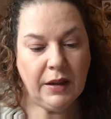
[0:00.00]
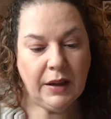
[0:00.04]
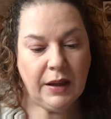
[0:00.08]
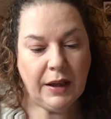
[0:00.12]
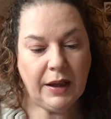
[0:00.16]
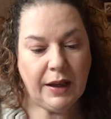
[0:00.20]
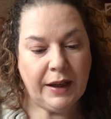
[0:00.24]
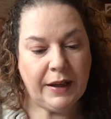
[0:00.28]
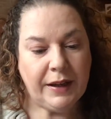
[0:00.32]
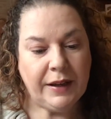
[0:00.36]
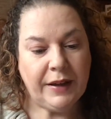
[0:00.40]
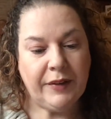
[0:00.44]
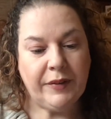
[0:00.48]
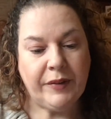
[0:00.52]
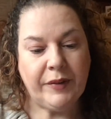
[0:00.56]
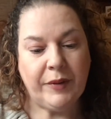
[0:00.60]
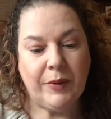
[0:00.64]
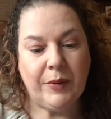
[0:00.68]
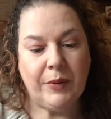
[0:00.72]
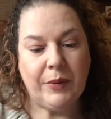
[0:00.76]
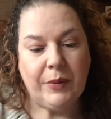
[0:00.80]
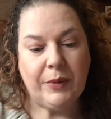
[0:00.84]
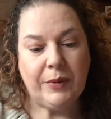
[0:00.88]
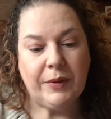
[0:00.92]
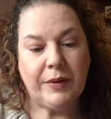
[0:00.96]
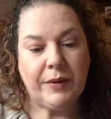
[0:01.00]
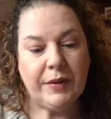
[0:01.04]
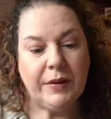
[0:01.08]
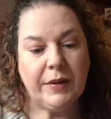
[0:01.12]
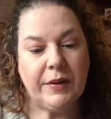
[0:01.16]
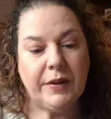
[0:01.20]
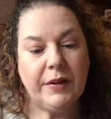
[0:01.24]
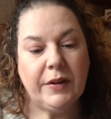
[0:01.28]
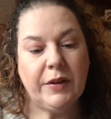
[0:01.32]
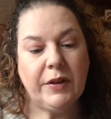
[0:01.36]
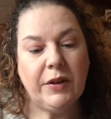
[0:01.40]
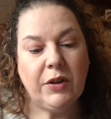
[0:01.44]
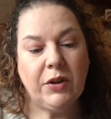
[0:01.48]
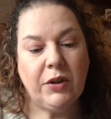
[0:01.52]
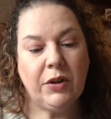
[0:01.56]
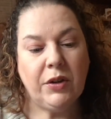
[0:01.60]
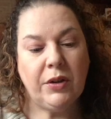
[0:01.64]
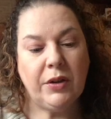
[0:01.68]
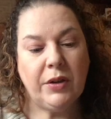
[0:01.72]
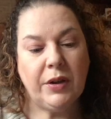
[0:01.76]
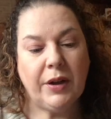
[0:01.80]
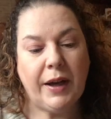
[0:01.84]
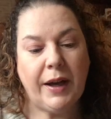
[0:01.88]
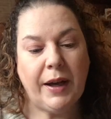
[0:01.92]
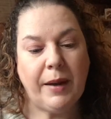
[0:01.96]
and it's called
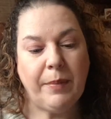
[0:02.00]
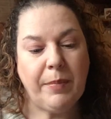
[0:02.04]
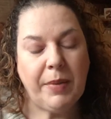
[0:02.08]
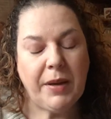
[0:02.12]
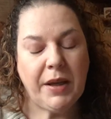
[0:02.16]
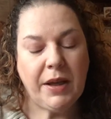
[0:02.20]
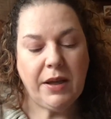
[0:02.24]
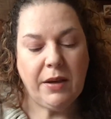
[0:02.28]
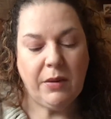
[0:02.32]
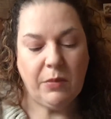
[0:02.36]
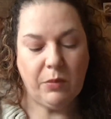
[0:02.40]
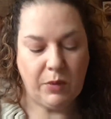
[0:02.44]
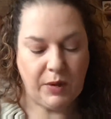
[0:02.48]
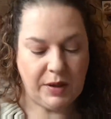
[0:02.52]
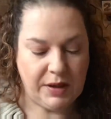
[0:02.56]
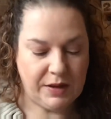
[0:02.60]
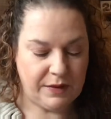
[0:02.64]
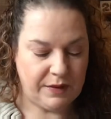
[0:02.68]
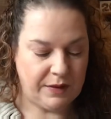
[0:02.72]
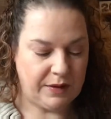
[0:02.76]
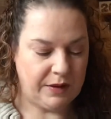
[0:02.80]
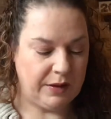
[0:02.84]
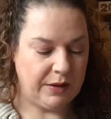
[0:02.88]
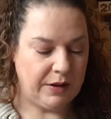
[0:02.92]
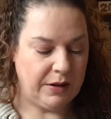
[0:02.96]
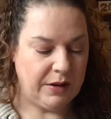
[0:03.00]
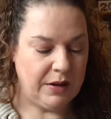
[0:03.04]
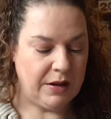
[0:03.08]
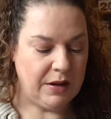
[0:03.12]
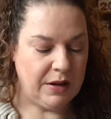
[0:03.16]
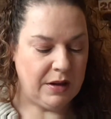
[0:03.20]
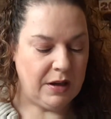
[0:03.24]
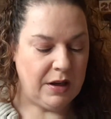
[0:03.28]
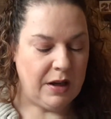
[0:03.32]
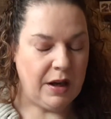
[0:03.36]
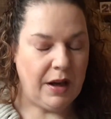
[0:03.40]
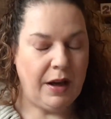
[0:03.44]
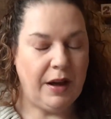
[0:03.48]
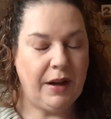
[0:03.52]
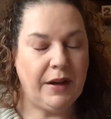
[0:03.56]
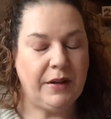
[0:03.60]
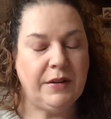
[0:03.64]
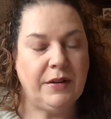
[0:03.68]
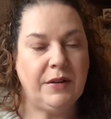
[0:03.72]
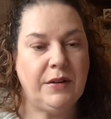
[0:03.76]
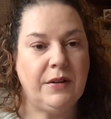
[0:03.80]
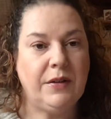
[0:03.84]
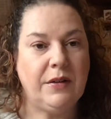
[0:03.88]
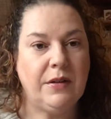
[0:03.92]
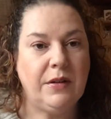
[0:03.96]
Happy Winter.
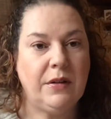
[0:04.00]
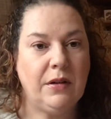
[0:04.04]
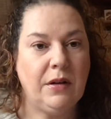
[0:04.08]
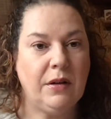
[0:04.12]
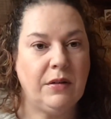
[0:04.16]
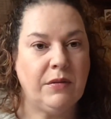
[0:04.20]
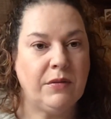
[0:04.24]
And of